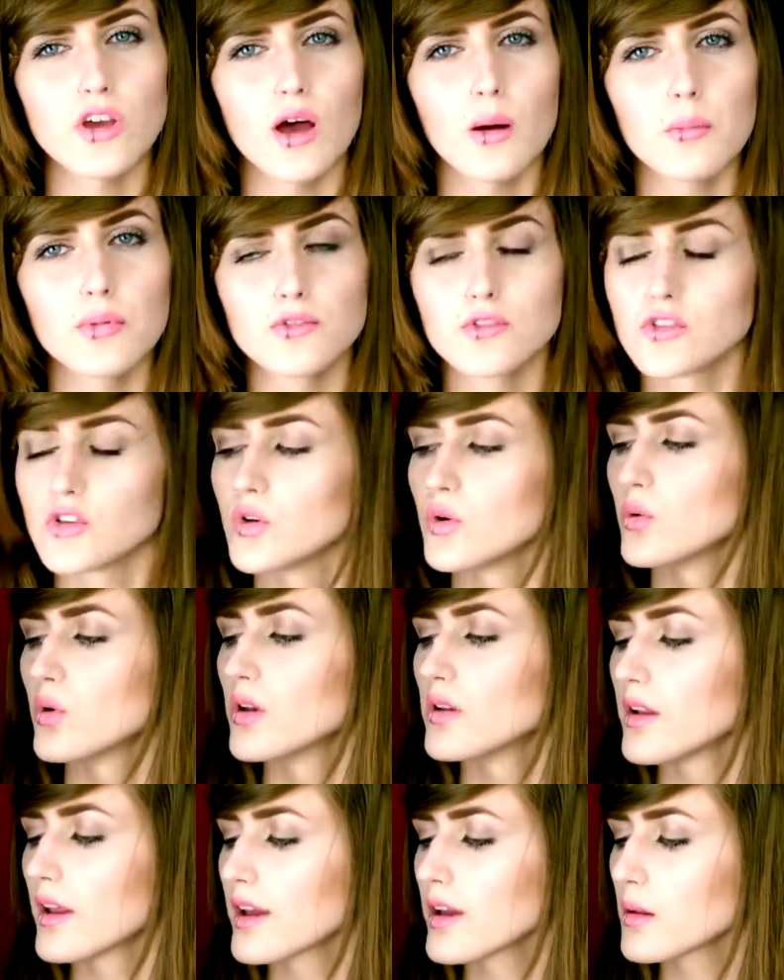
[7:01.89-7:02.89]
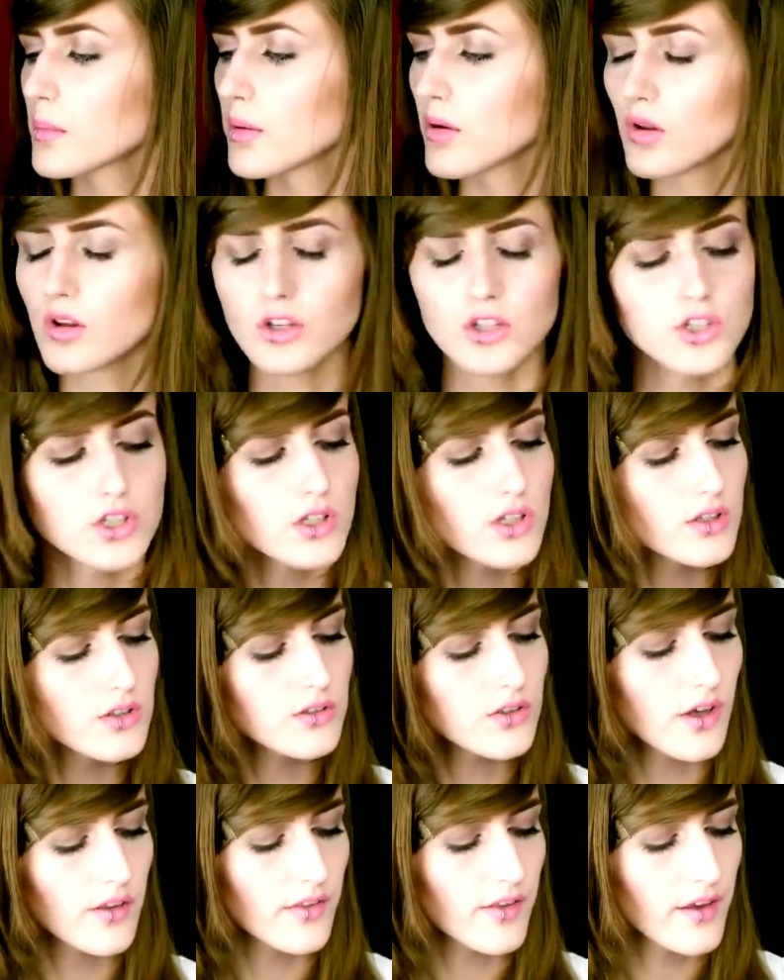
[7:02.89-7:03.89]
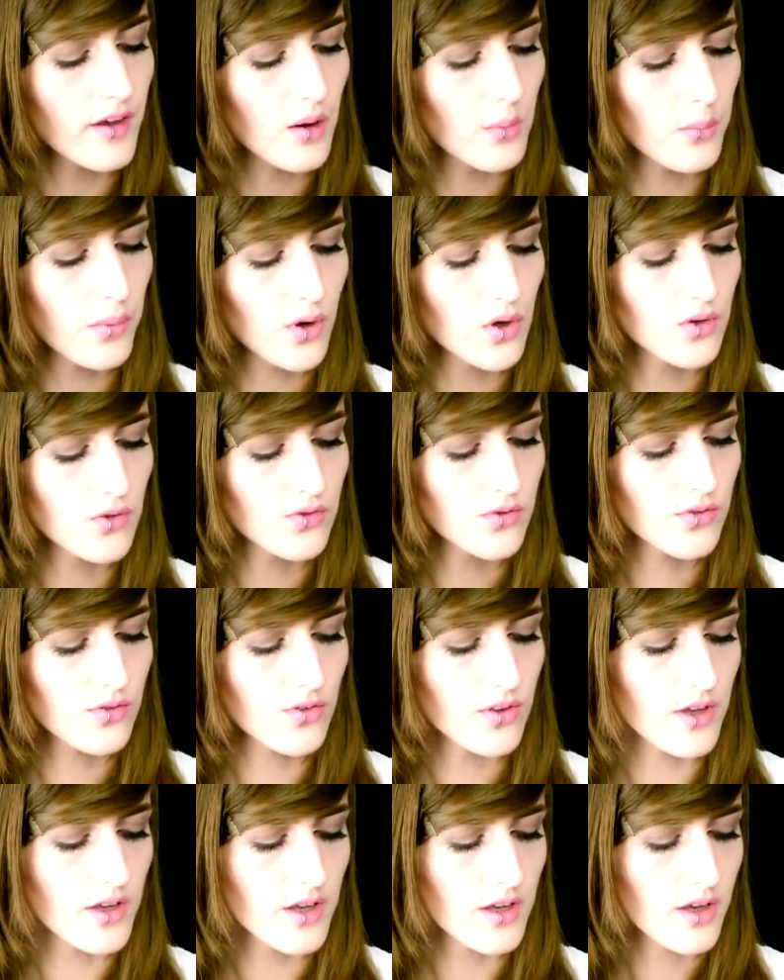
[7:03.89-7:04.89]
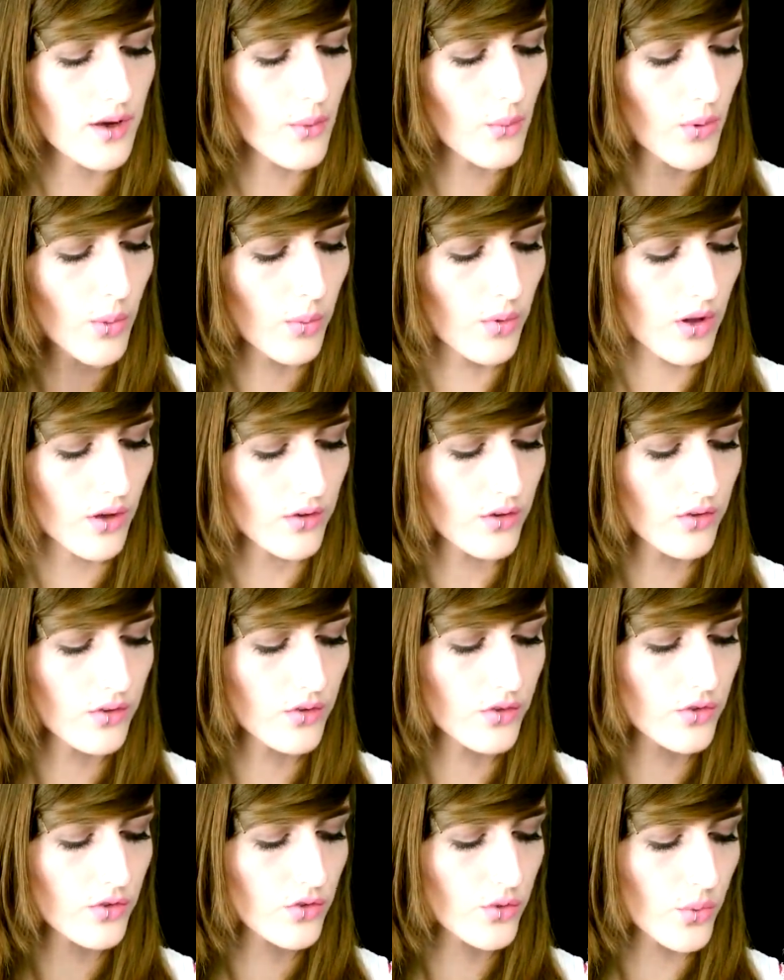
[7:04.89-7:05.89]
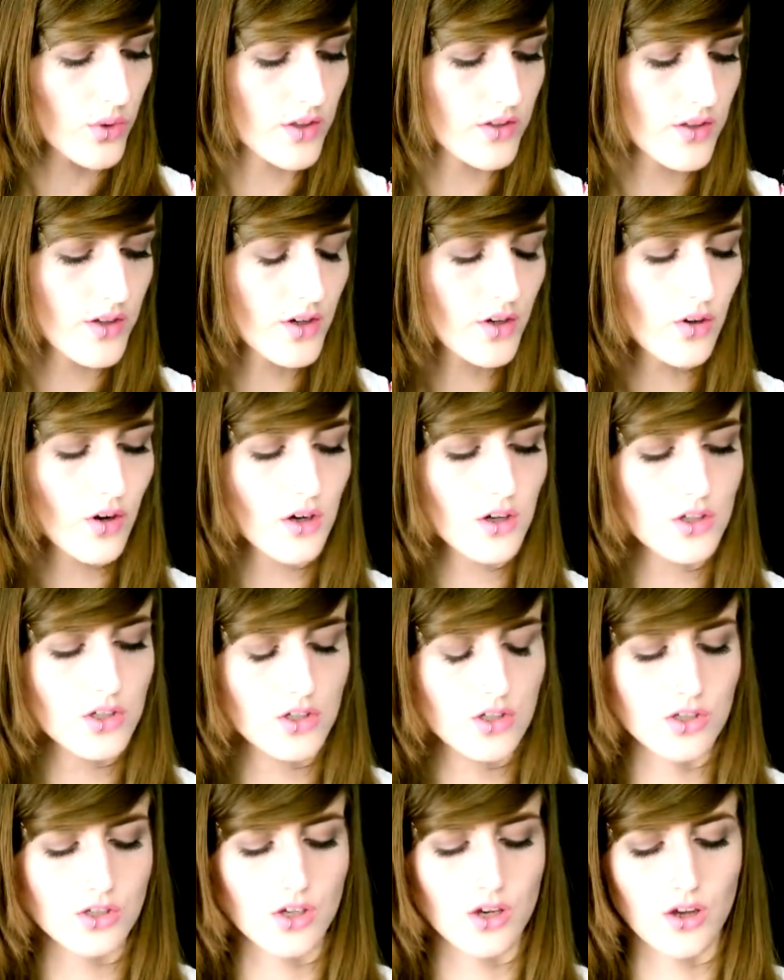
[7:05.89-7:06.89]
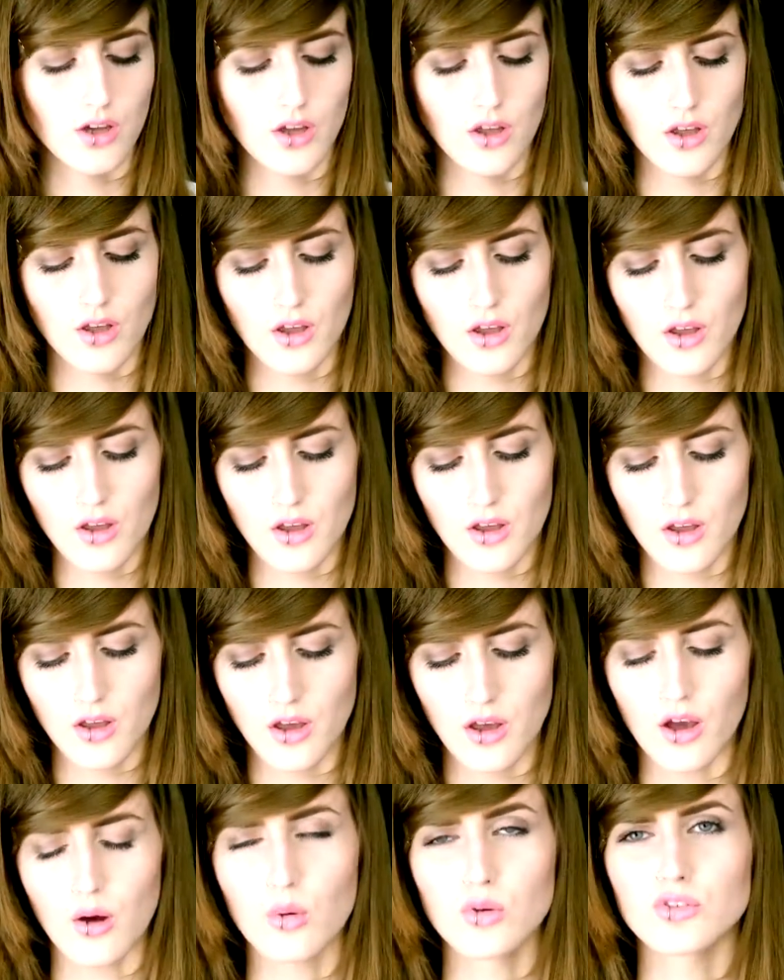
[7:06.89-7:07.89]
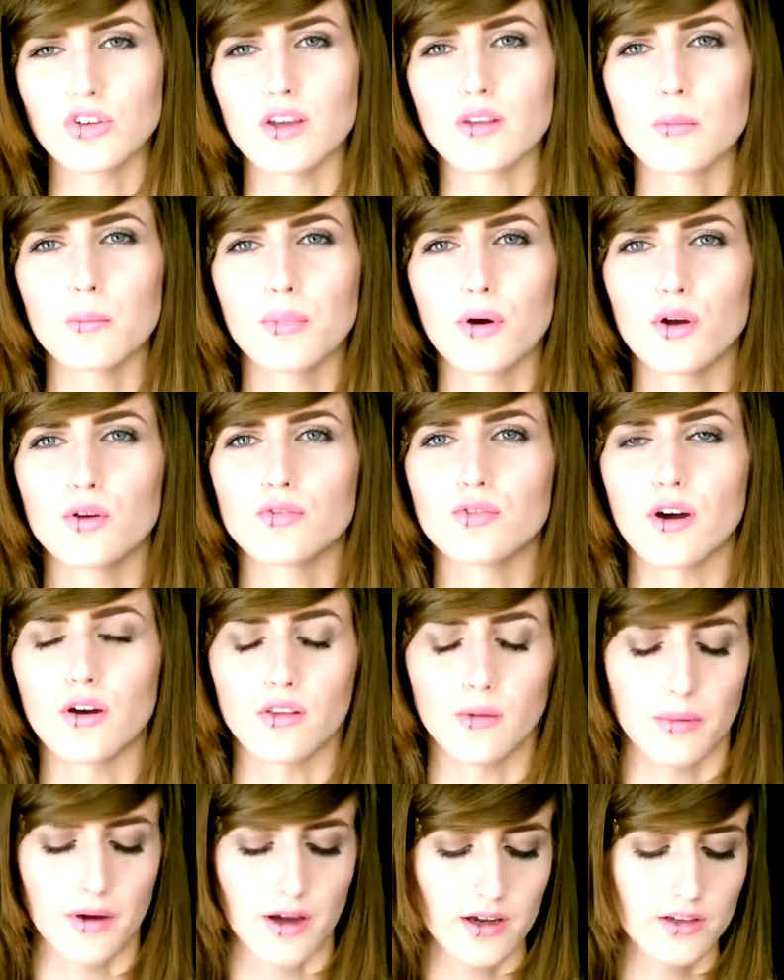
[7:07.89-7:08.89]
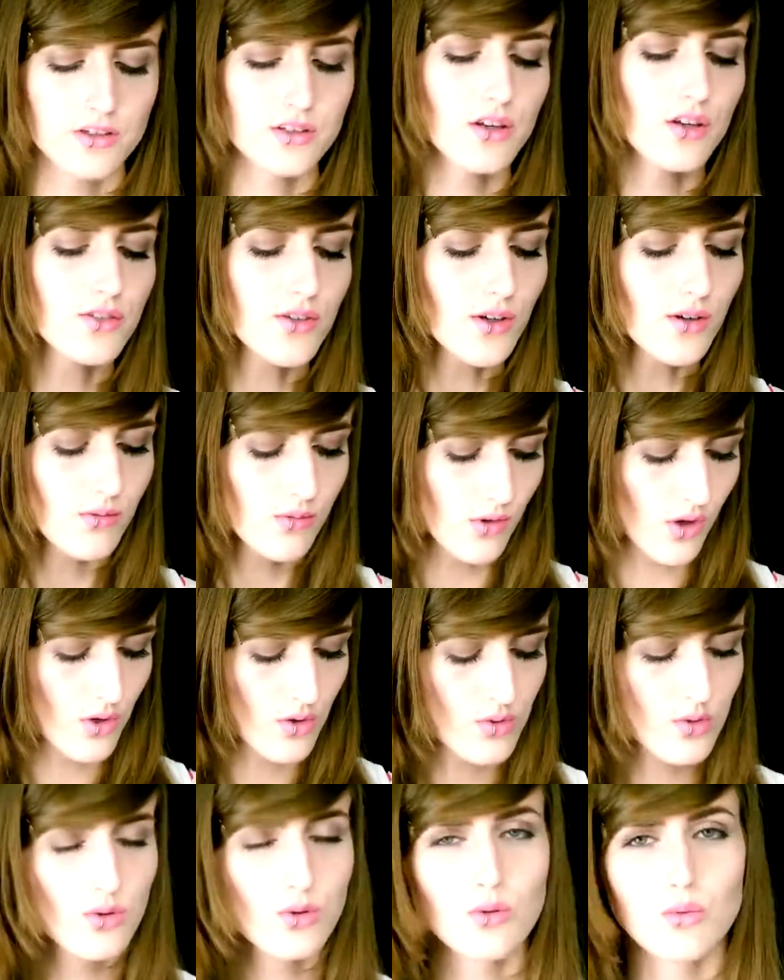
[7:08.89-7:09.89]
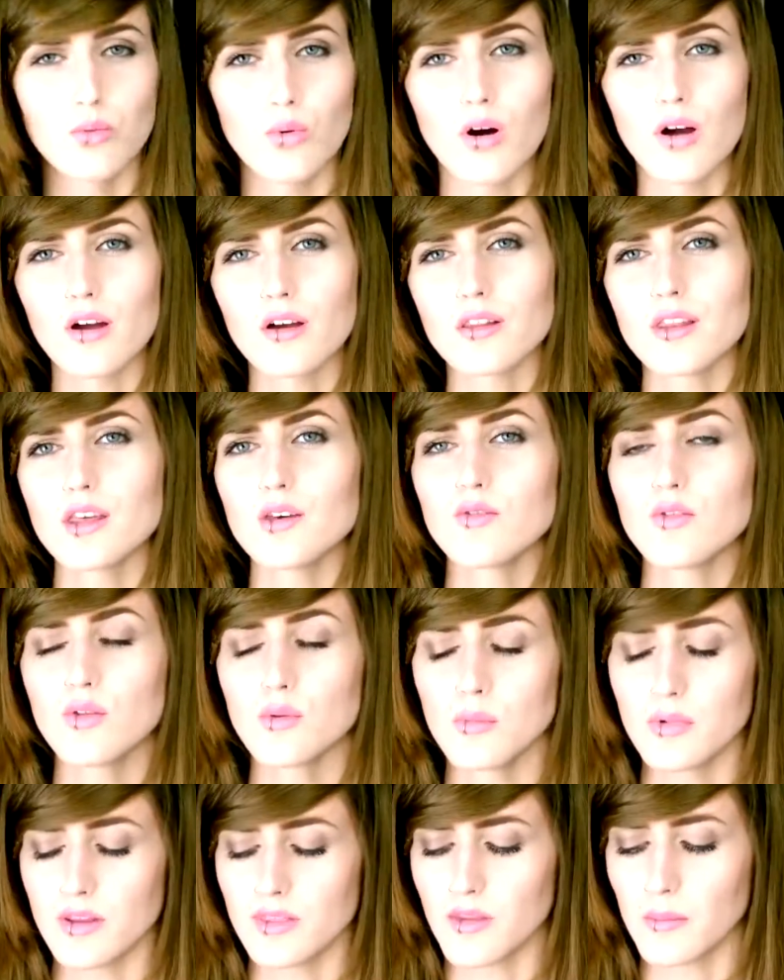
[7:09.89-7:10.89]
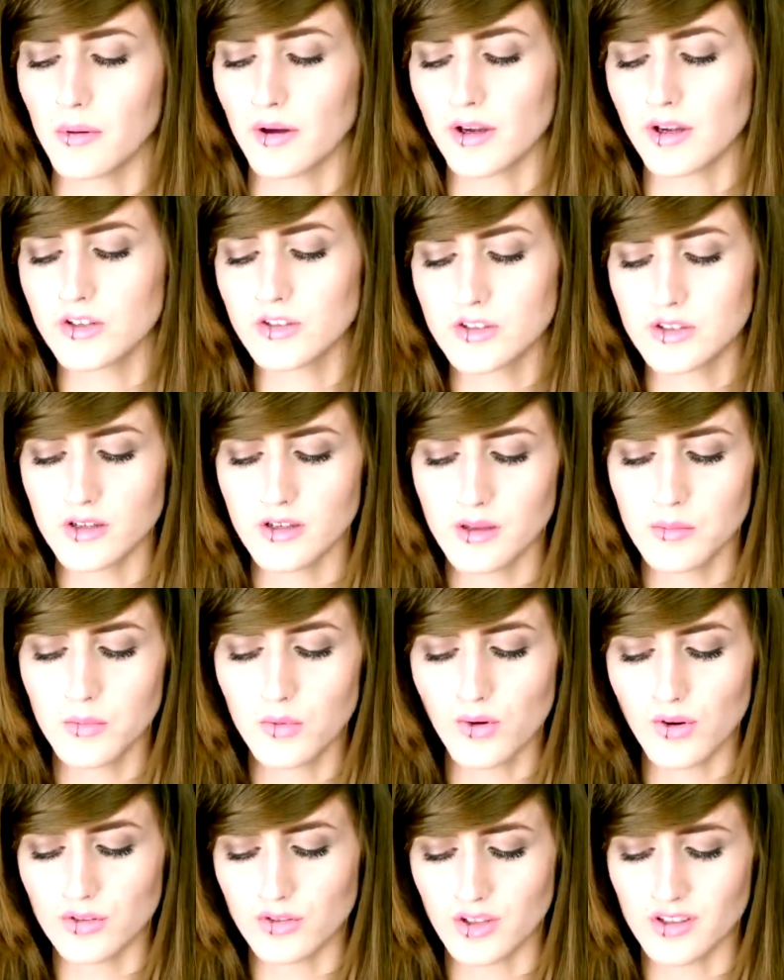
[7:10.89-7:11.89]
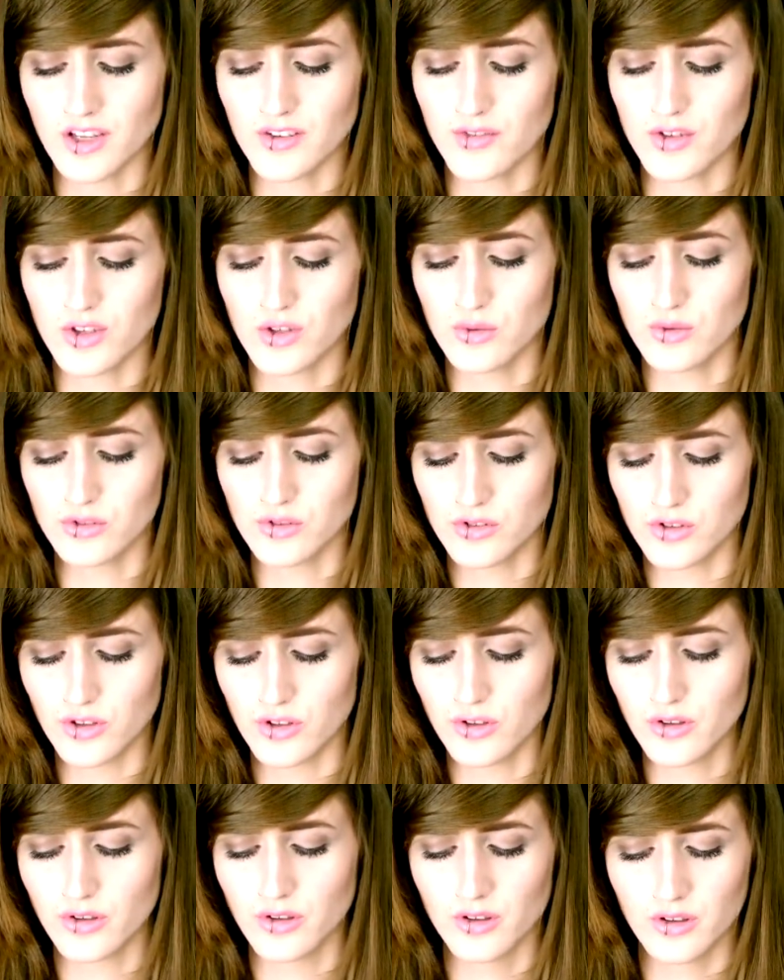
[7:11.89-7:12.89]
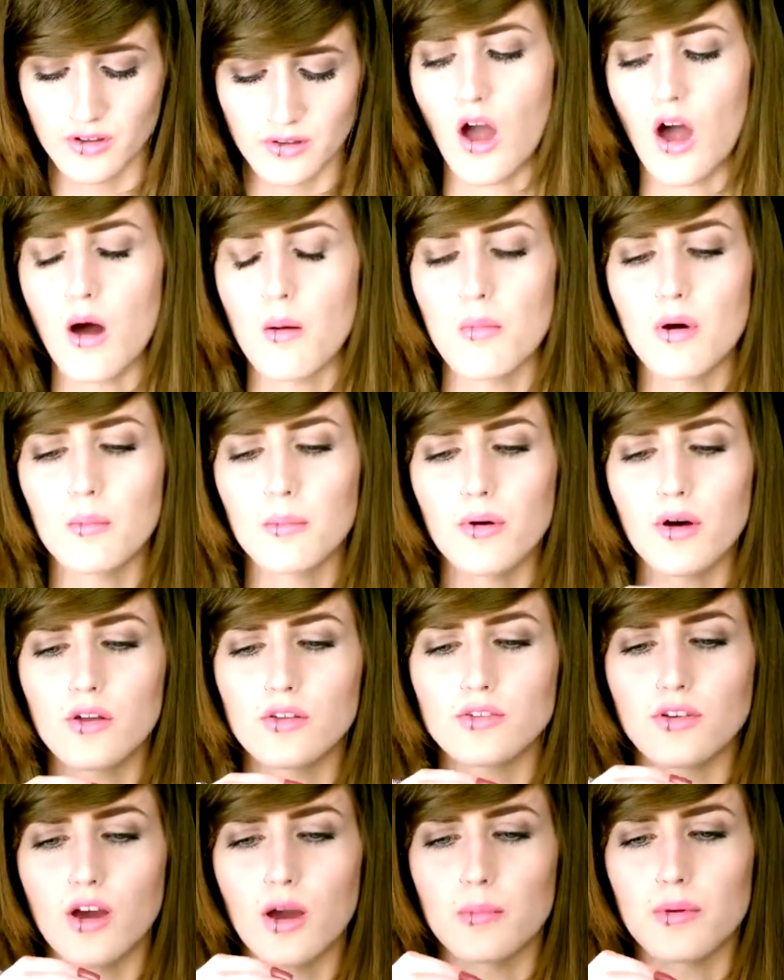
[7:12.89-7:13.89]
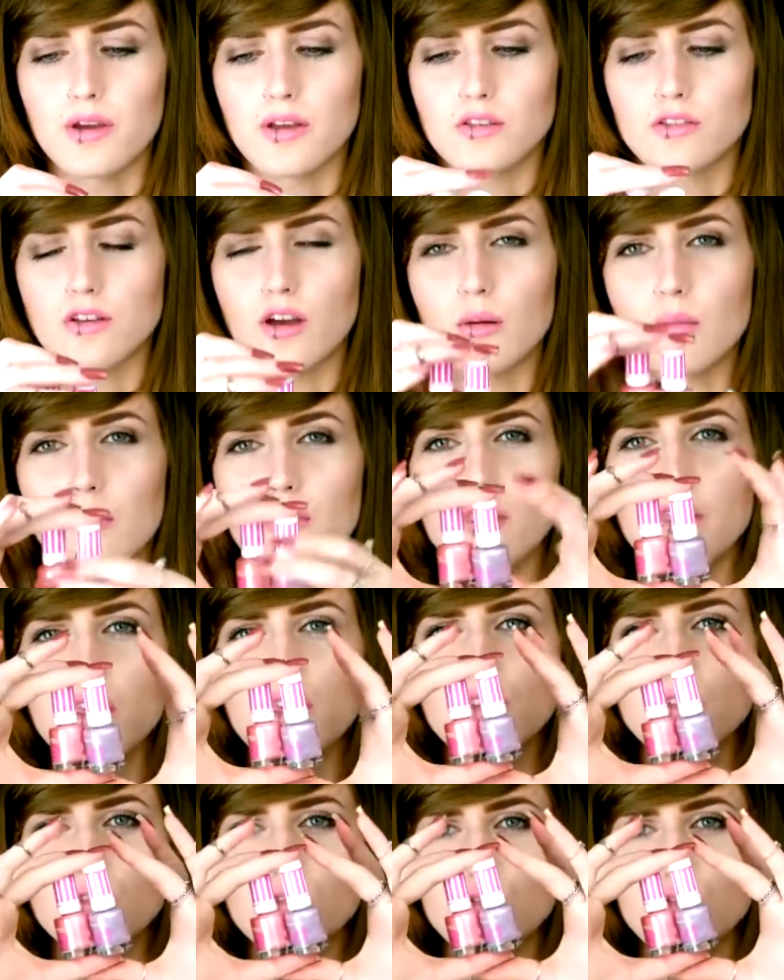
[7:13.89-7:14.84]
up two nail polishes, and they are both the Rimmel London Sweetie Crush. I will take them both out of the packaging. I don't know why I leave them in the packaging anymore because I never used to, but I picked up these